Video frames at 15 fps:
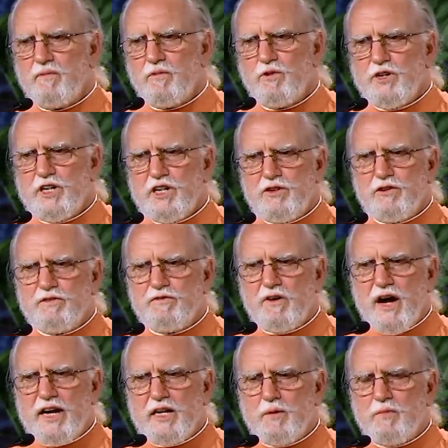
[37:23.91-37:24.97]
We need to
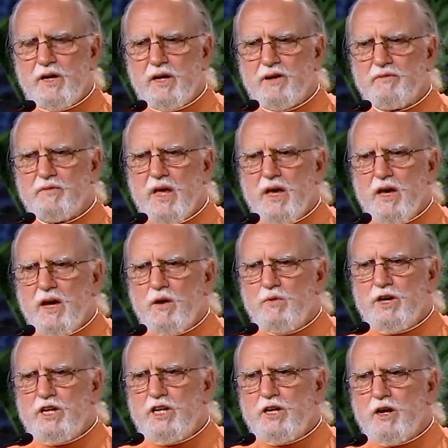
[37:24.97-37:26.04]
invite him in.
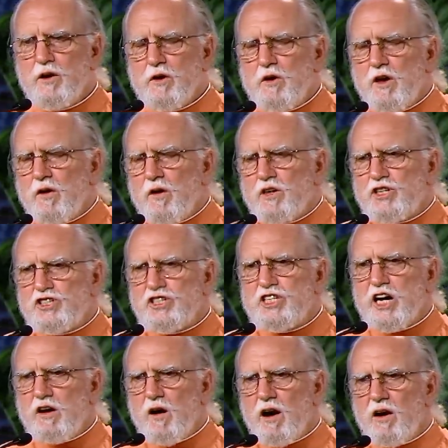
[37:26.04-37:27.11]
We need to
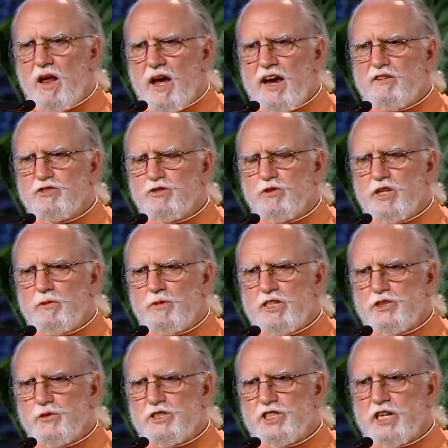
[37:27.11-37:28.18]
share our lives with him,
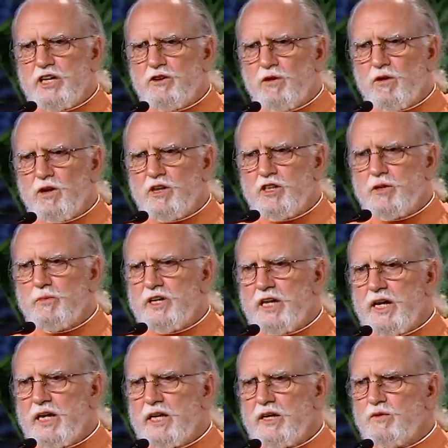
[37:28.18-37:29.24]
as we said earlier in the
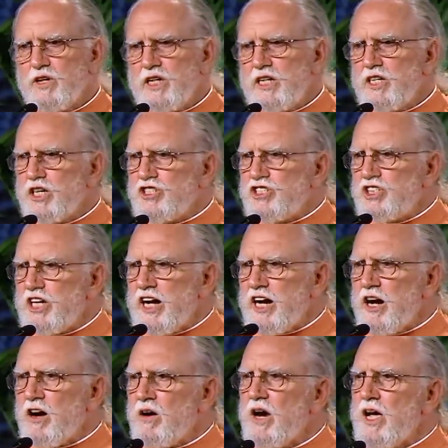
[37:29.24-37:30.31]
beginning. We need to
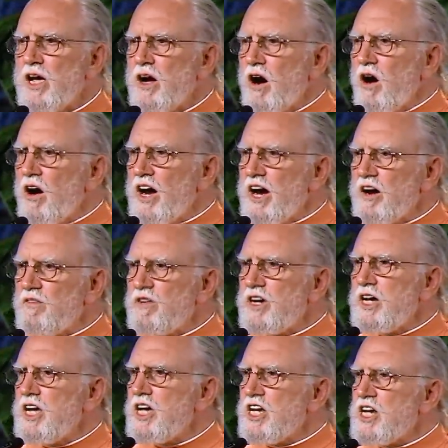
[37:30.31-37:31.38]
share our
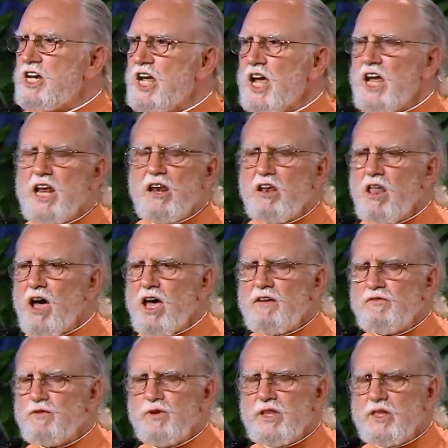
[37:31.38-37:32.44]
everyday
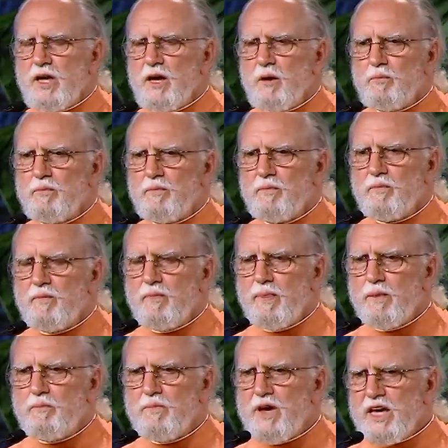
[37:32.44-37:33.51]
life with him,
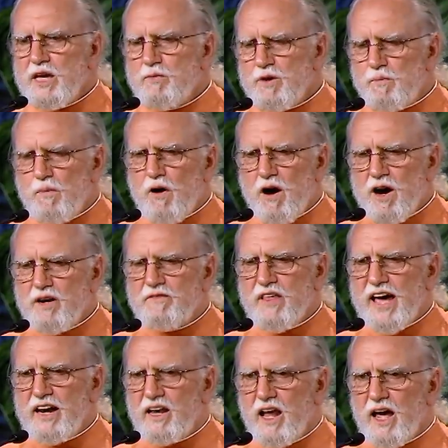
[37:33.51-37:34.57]
make him a part of
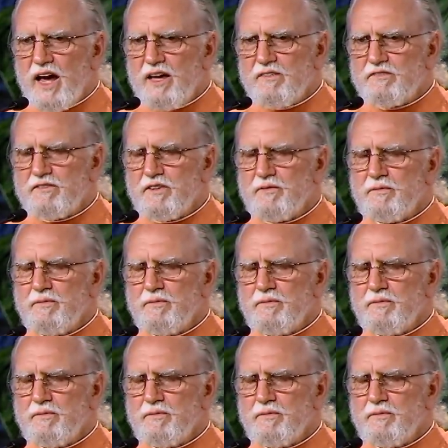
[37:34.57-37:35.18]
that life.